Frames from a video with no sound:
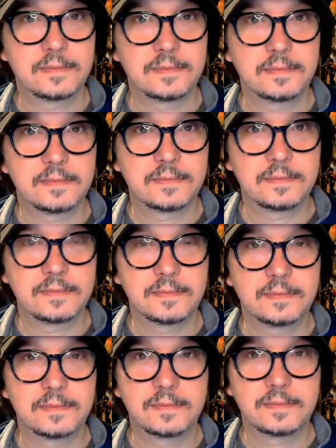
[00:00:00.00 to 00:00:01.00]

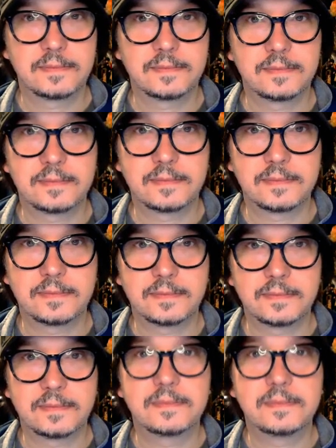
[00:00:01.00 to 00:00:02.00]

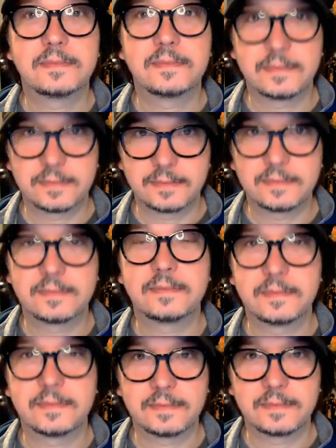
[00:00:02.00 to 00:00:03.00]

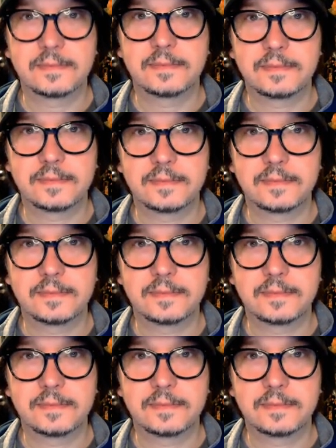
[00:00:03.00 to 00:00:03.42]
(not speaking)